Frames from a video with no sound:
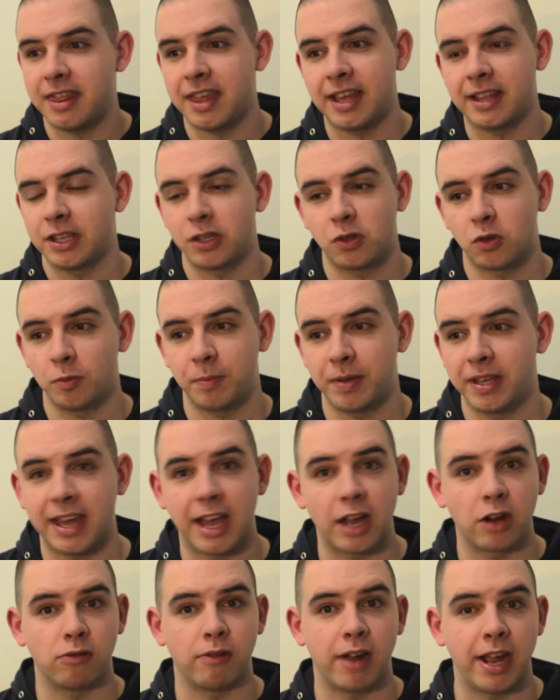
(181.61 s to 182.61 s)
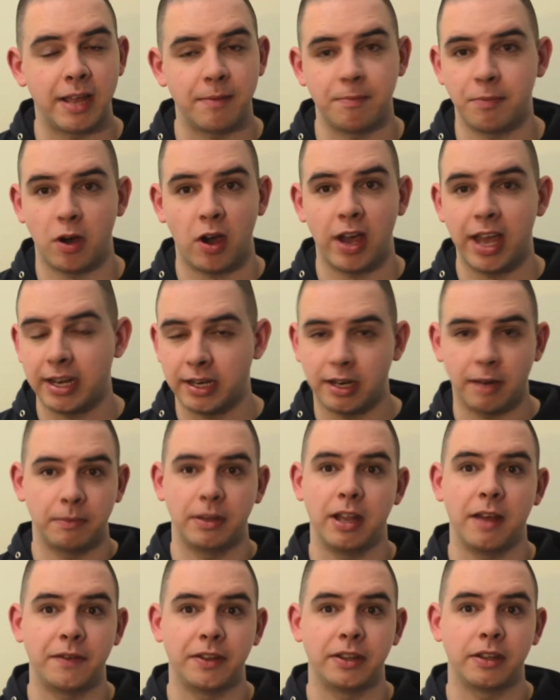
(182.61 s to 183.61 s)
think this would be that great, but I ended up
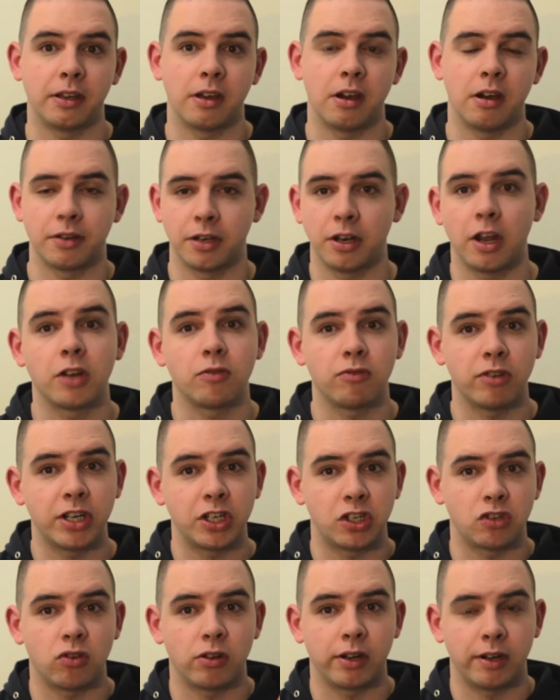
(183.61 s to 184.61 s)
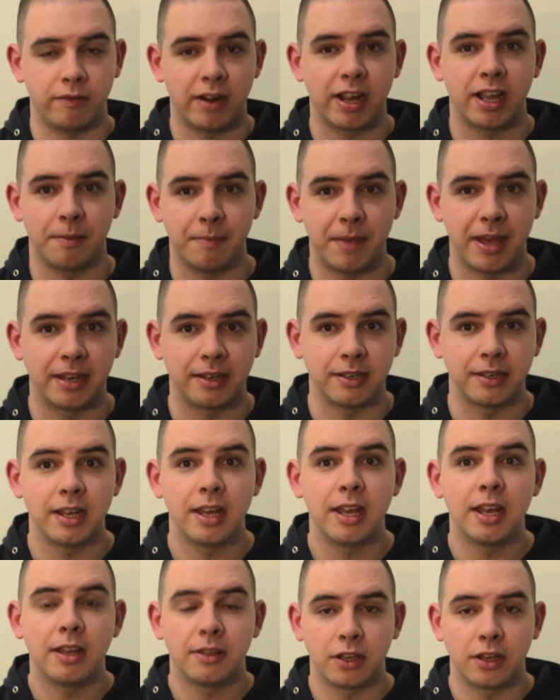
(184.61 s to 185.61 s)
loving The Guard, and I really strongly recommend
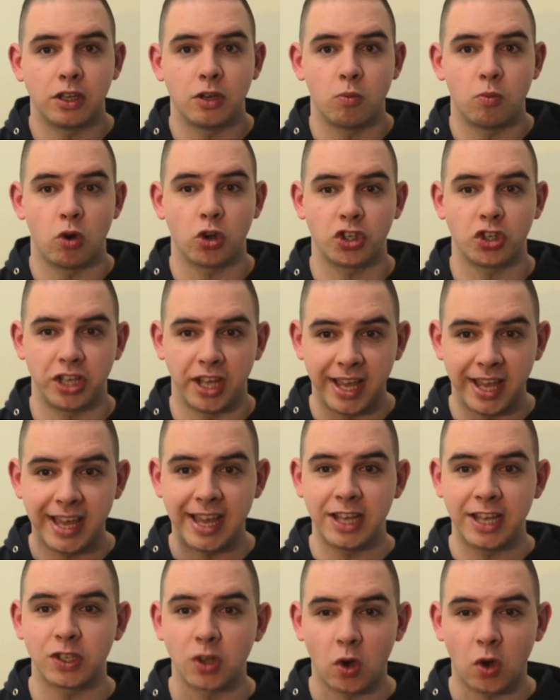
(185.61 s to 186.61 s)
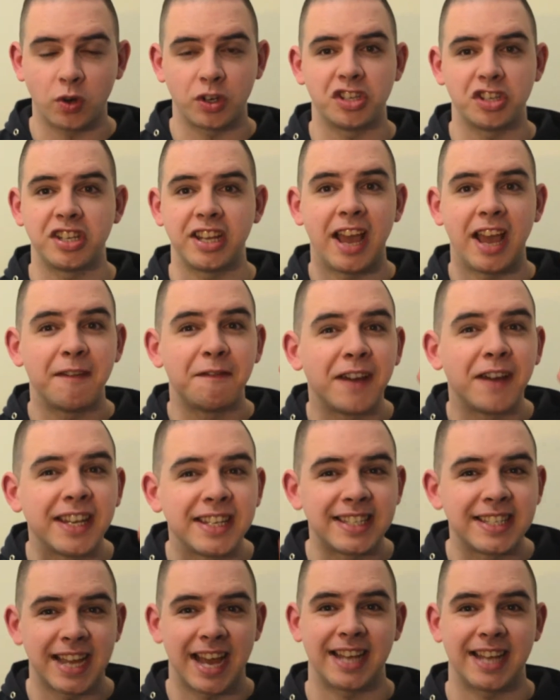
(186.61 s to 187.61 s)
that you watch it. It is honestly a
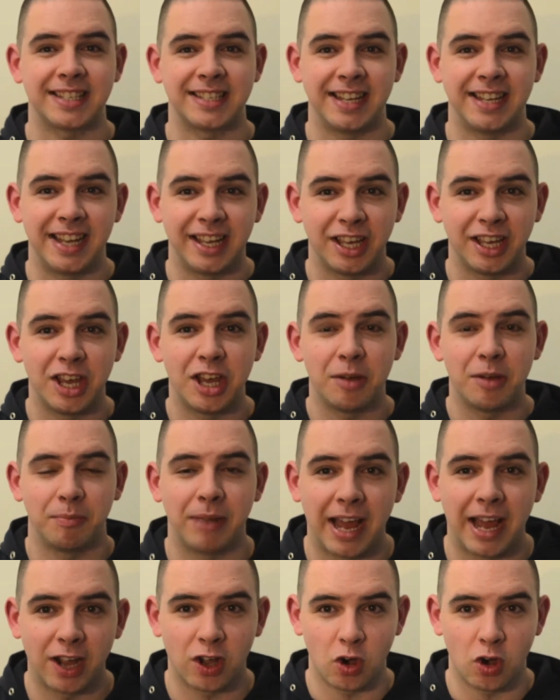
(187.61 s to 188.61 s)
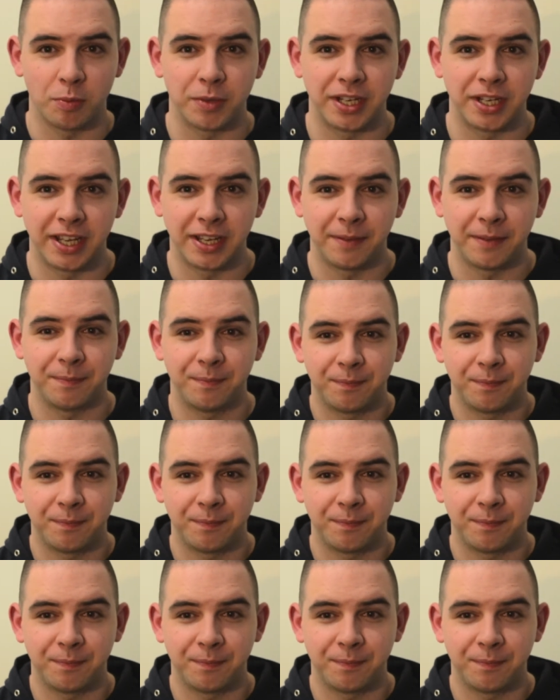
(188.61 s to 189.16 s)
fantastic black comedy.